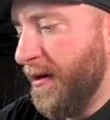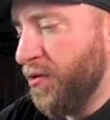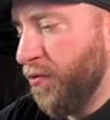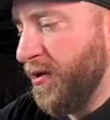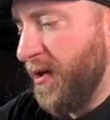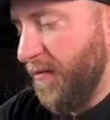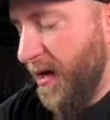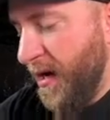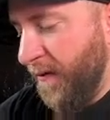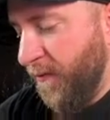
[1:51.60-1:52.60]
then Drew
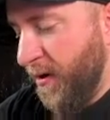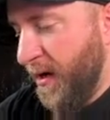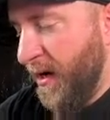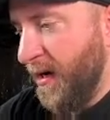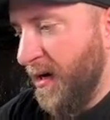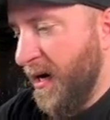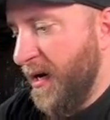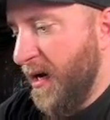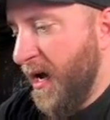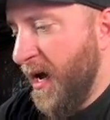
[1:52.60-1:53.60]
Timmy out of 199,